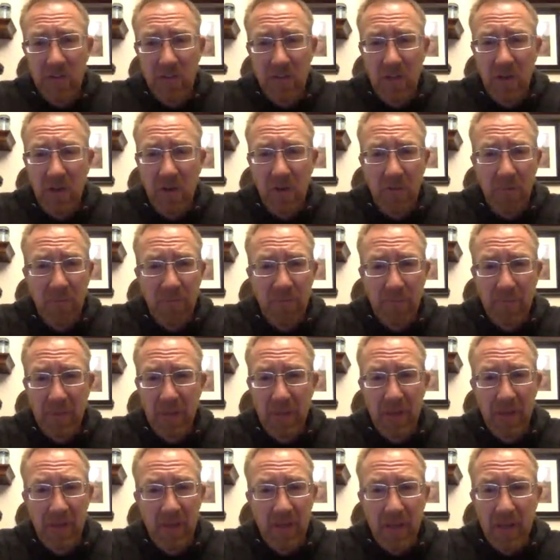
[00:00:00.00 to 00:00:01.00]
So
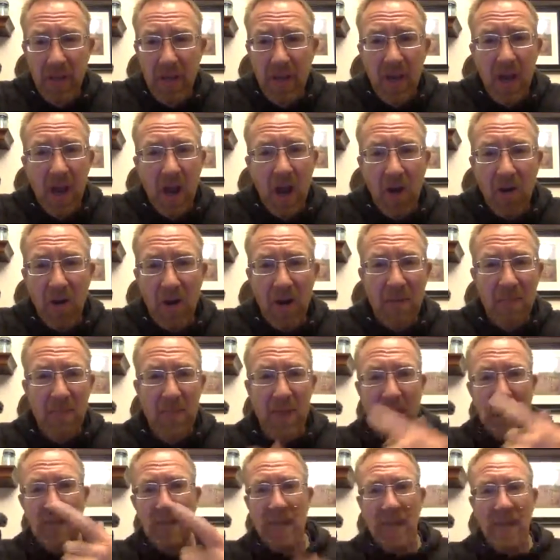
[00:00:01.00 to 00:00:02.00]
all right,
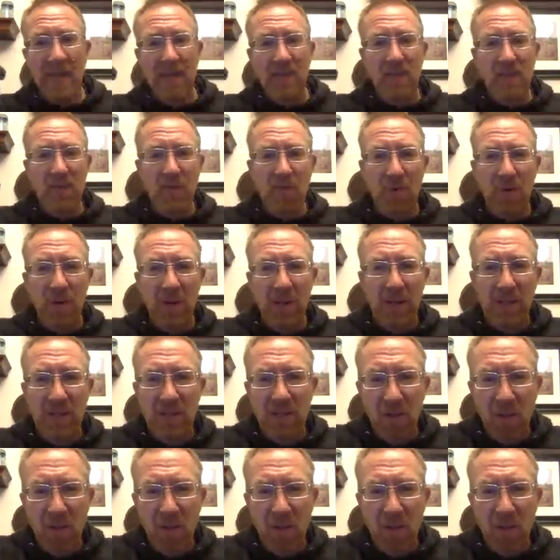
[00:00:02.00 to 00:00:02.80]
man, Nate Zoinks,